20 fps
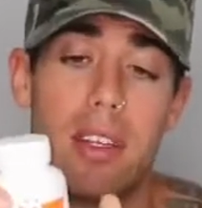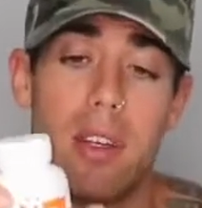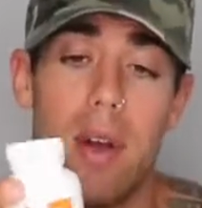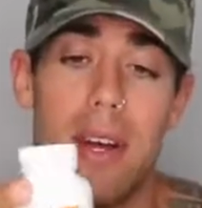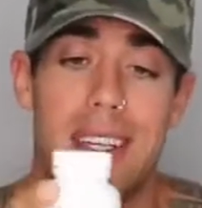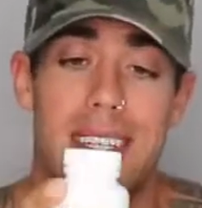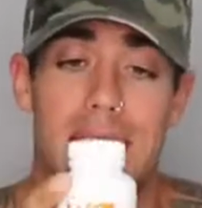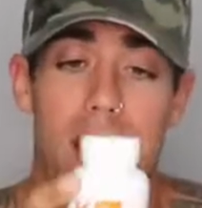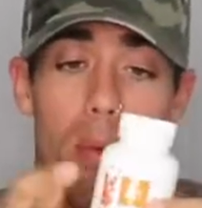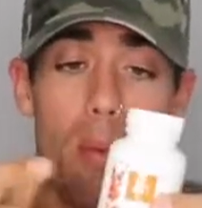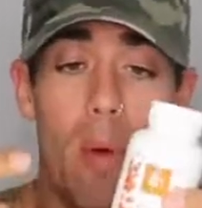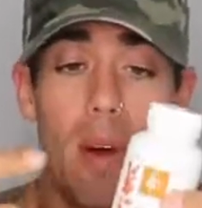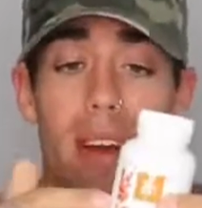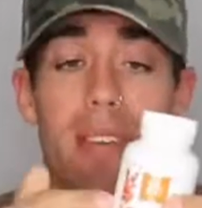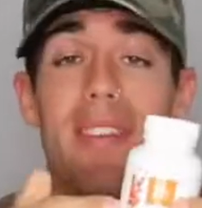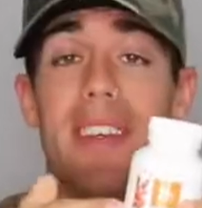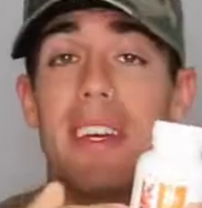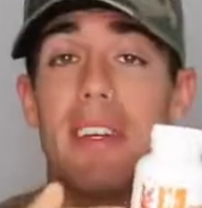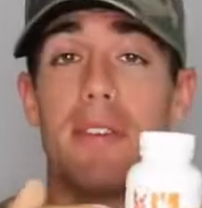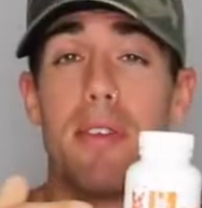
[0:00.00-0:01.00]
So I take one
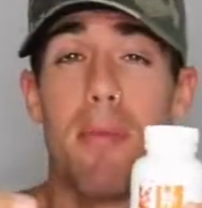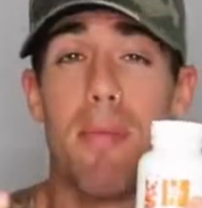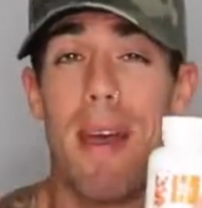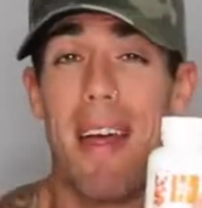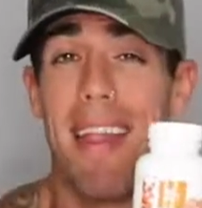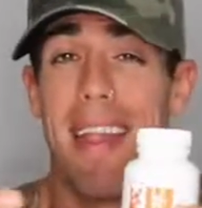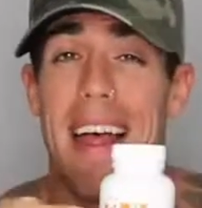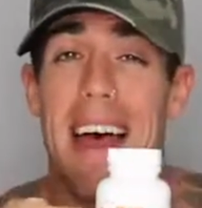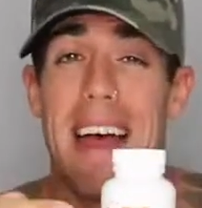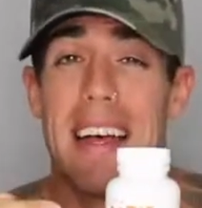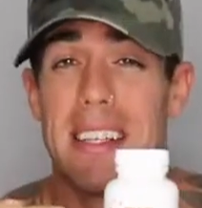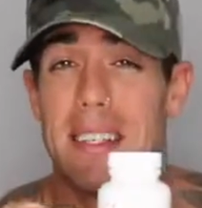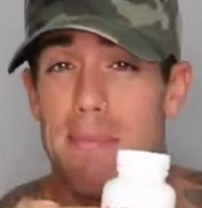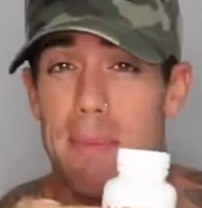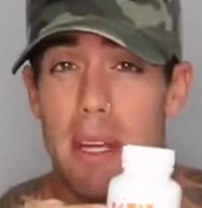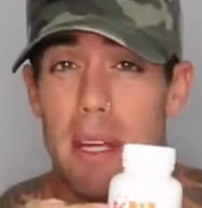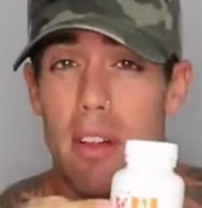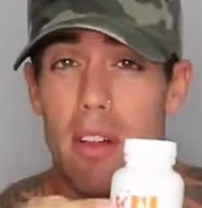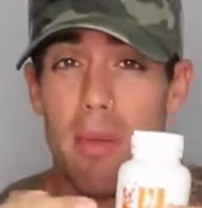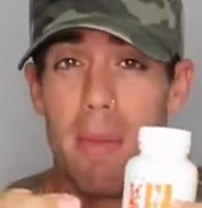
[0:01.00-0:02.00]
of these with my last
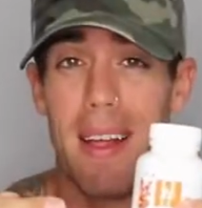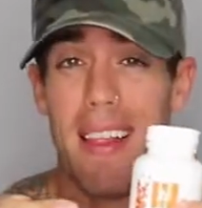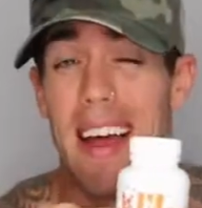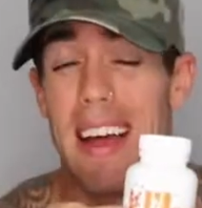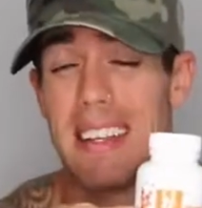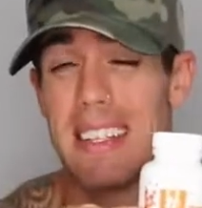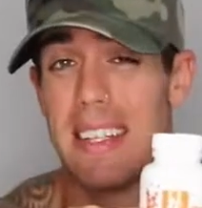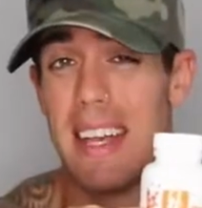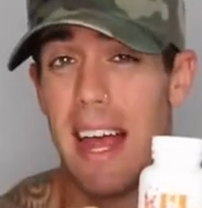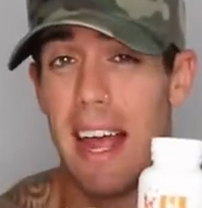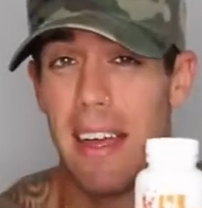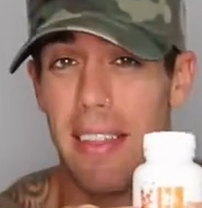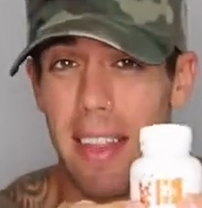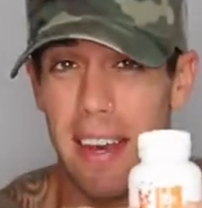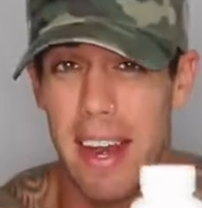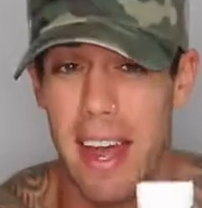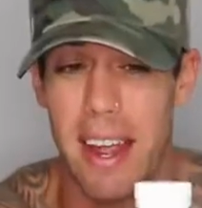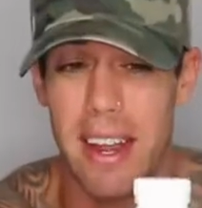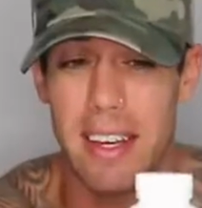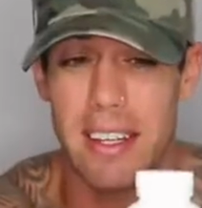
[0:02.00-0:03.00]
meal or my last snack of the
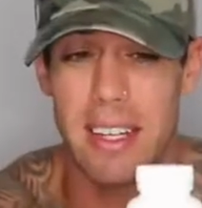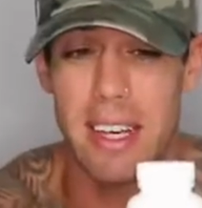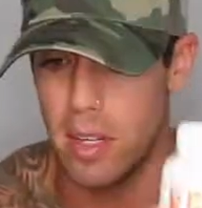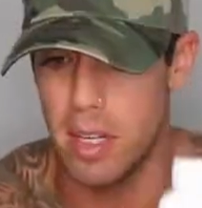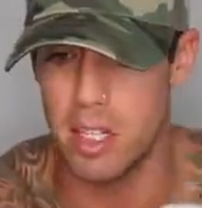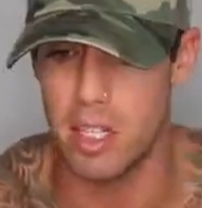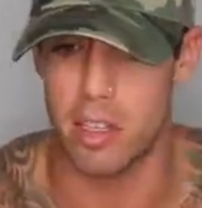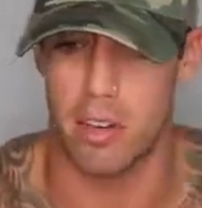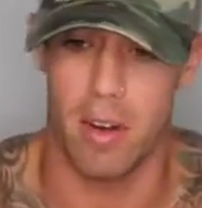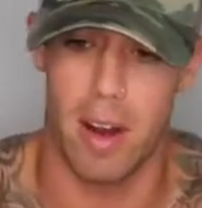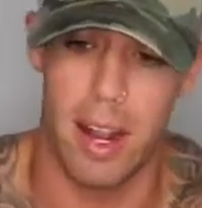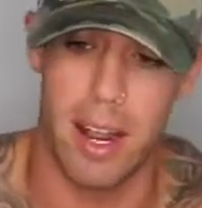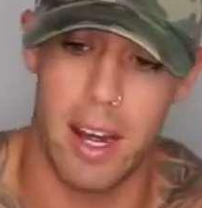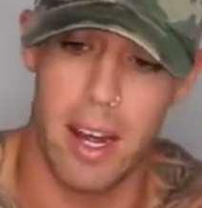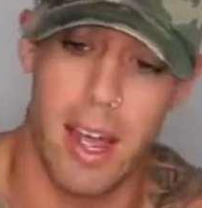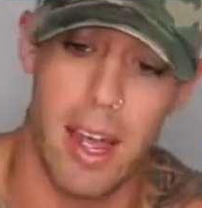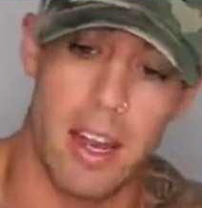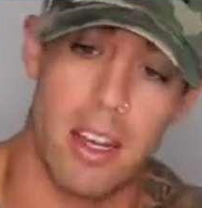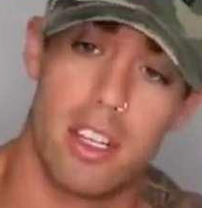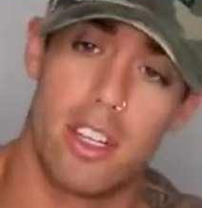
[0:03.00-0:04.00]
night. It's great.
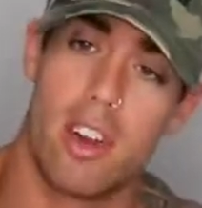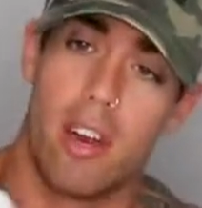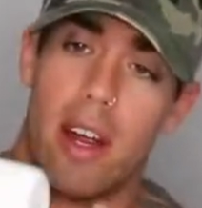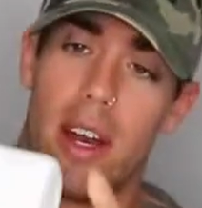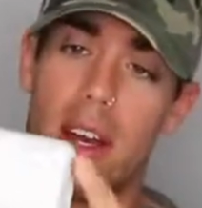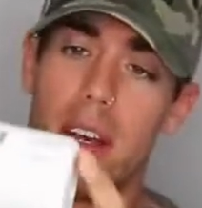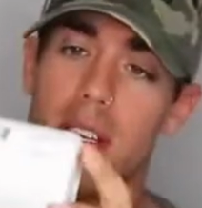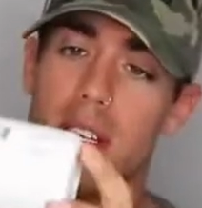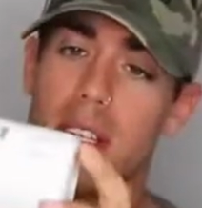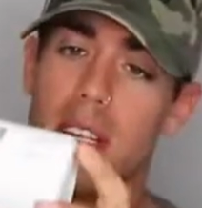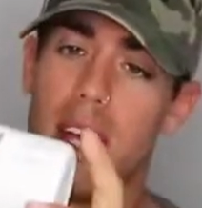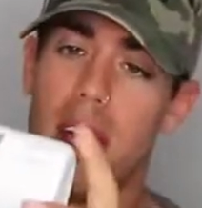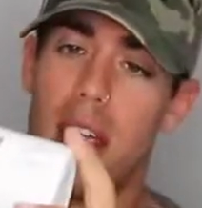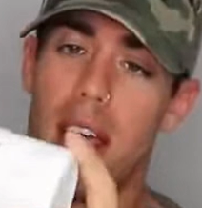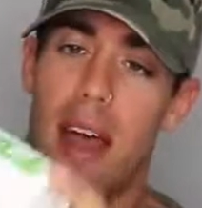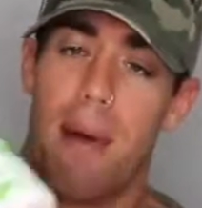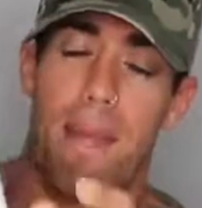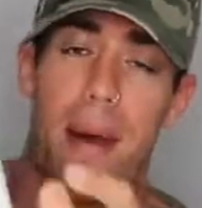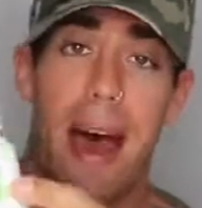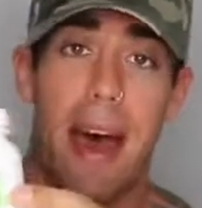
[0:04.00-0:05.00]
And sorry, I didn't say
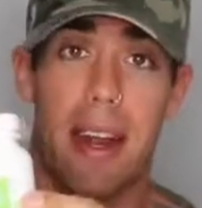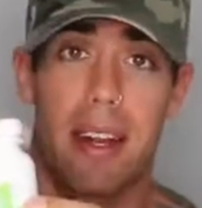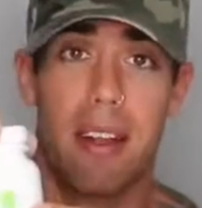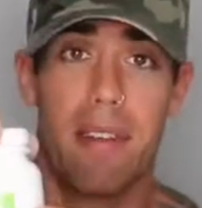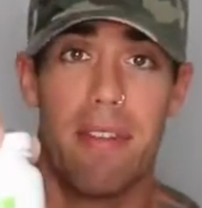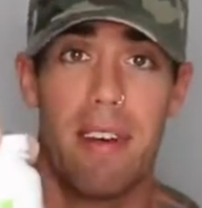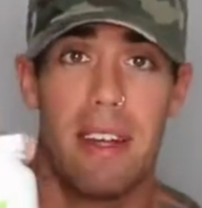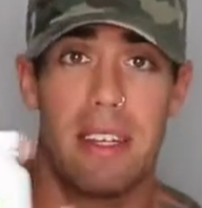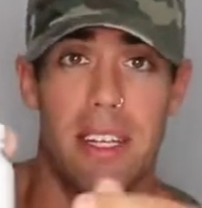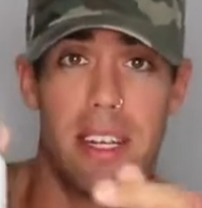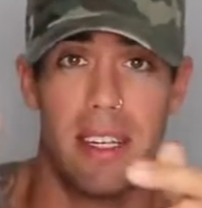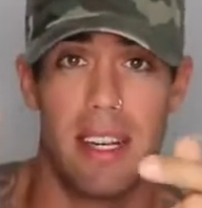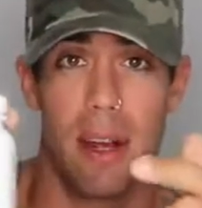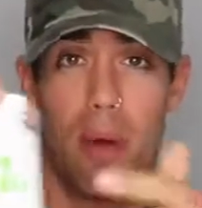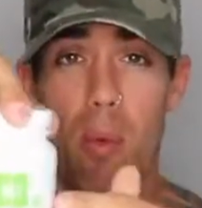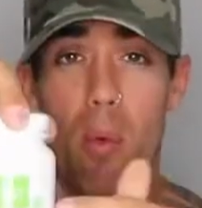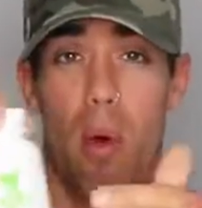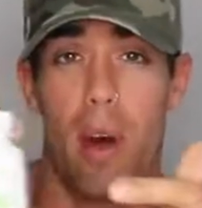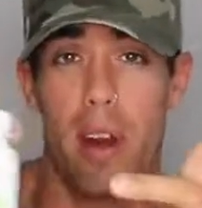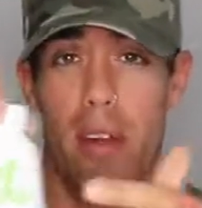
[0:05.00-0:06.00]
hepatic defense. I
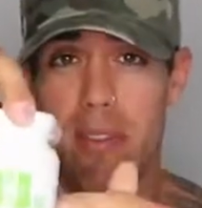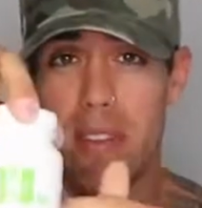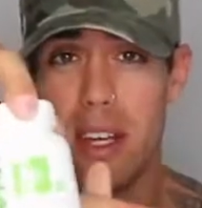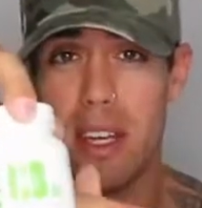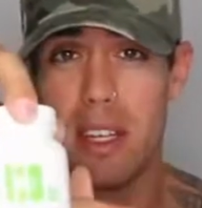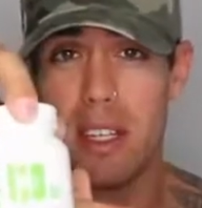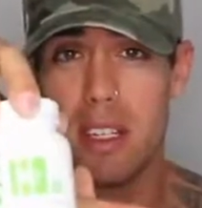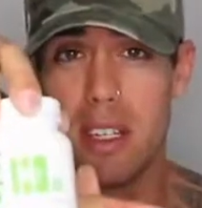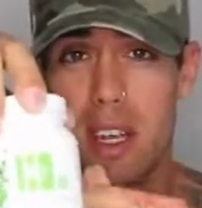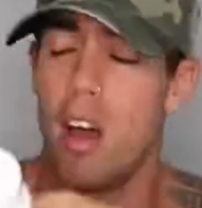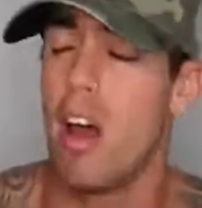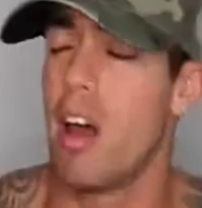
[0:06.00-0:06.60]
take one of these.